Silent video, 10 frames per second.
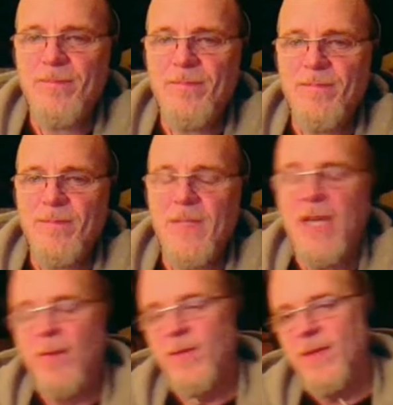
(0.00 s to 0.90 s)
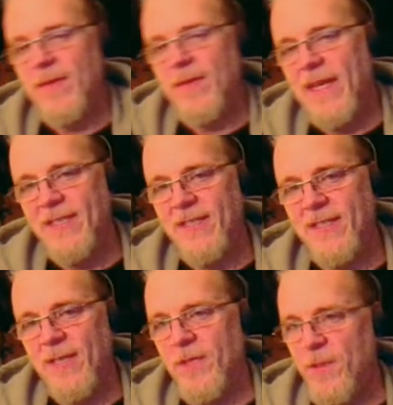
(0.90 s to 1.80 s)
Yeah, like I said,
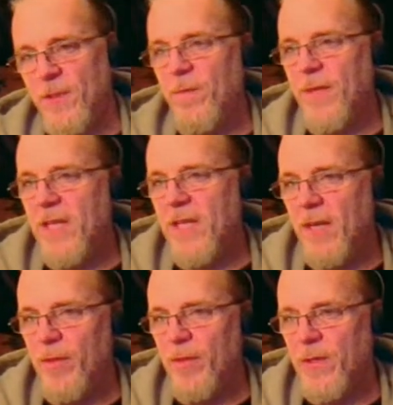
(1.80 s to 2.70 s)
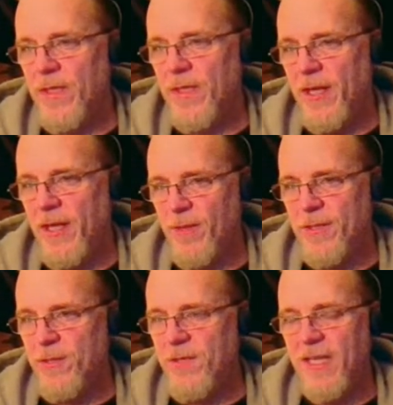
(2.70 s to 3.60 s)
when you become broken, in other words,
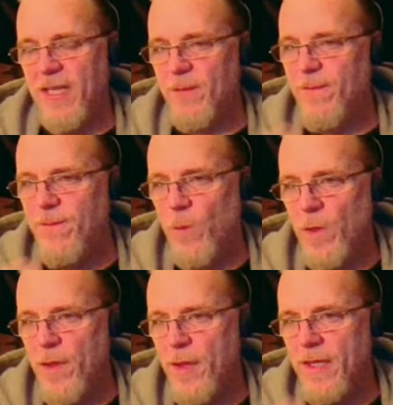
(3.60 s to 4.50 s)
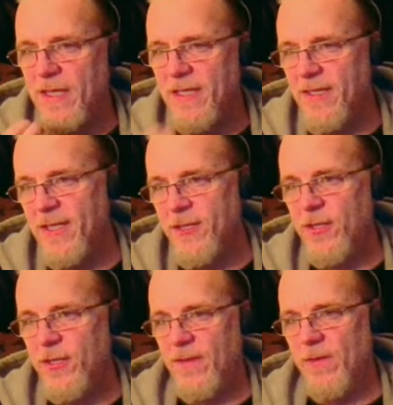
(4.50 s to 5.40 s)
you take your 4th
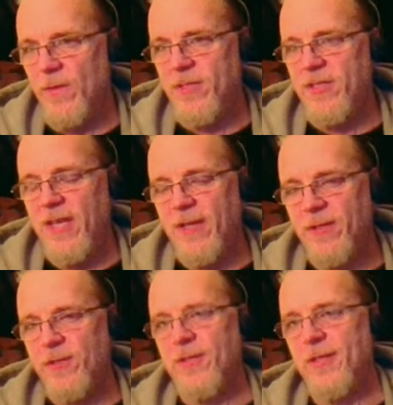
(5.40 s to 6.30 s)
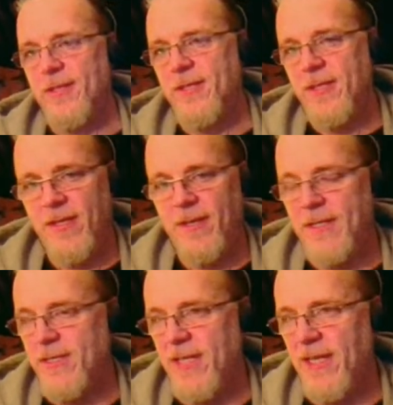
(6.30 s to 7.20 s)
condition. Let's say our journalist here has
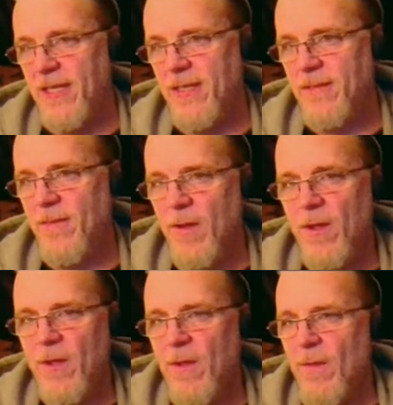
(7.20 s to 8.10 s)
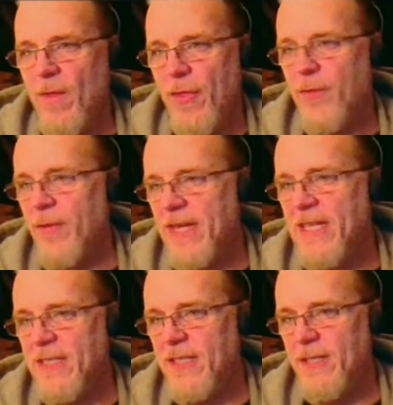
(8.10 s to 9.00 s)
taken 3
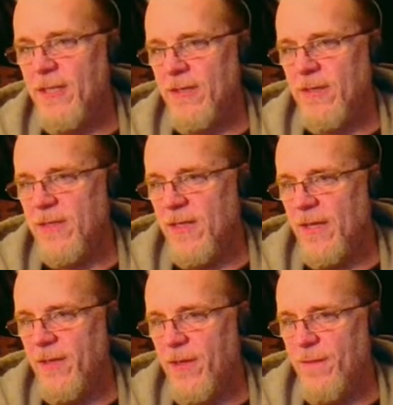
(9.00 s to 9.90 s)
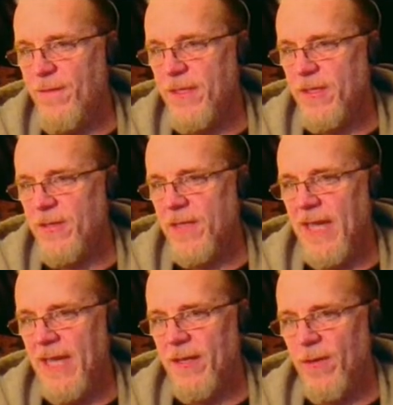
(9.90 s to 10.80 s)
conditions under the physical
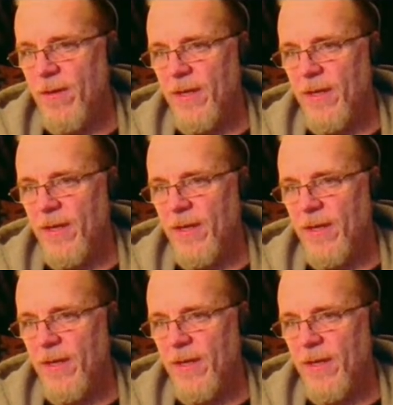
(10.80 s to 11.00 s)
category.